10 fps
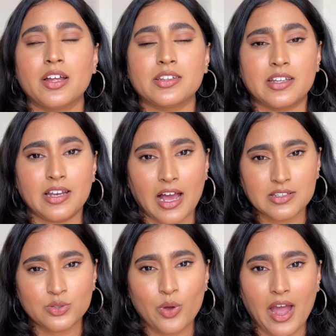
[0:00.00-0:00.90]
The last
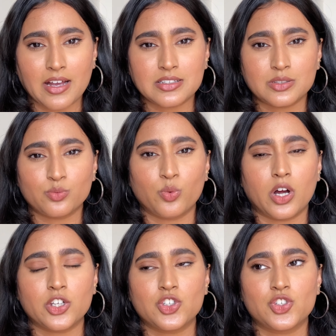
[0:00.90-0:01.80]
two hacks,
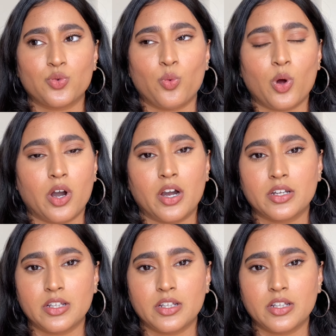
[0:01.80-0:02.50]
which were